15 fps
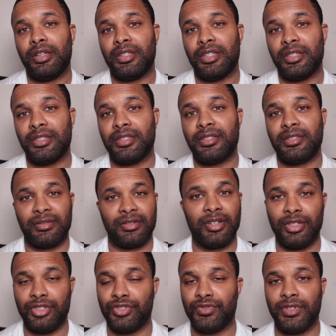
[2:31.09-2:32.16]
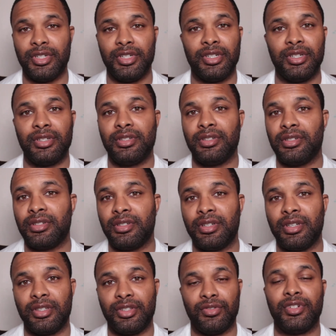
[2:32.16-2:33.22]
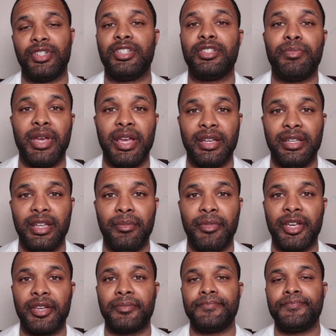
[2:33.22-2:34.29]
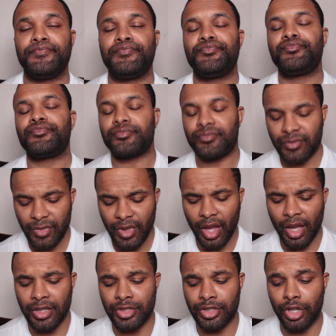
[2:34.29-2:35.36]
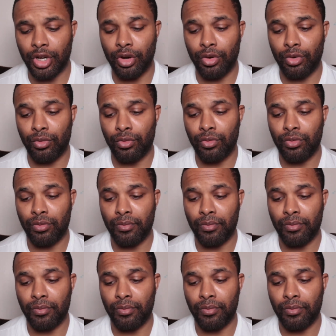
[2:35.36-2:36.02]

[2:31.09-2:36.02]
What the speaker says: this country during this pandemic. So